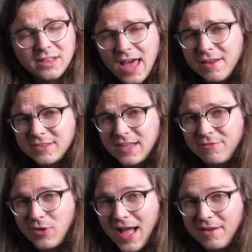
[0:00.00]
a lot of stuff
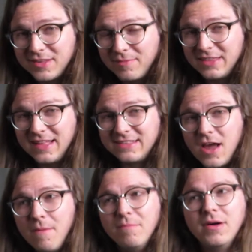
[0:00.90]
will have something that's
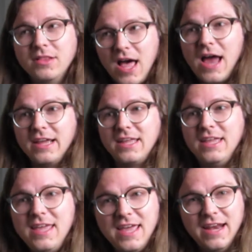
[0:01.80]
melodic
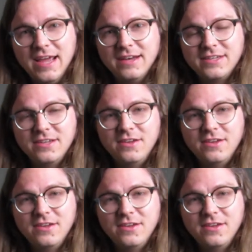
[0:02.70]
in it.